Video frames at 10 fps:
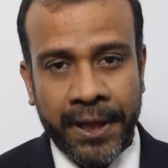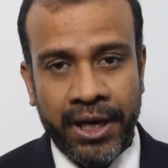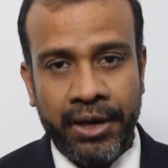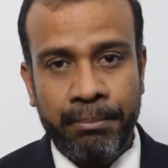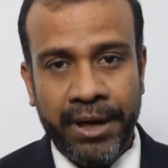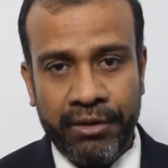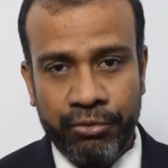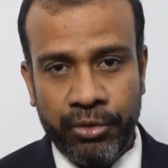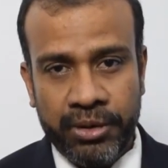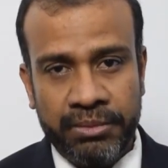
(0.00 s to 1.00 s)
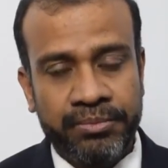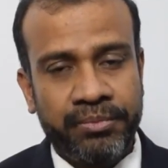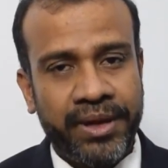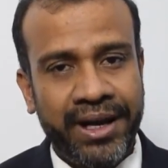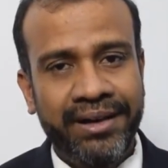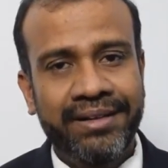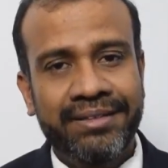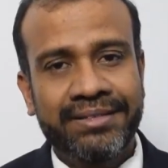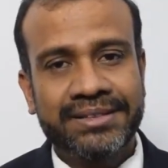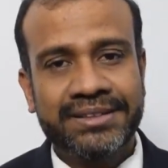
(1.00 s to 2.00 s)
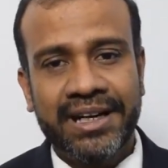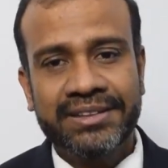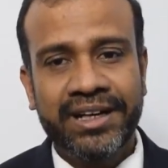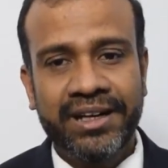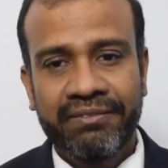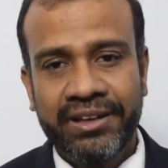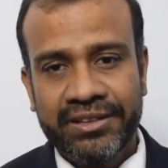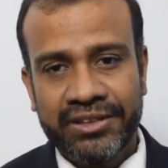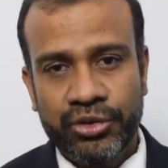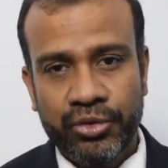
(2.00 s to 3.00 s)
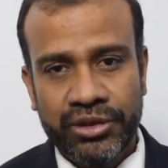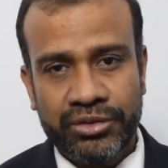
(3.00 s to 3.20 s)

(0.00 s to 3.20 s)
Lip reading: barefoot and starts getting various injuries.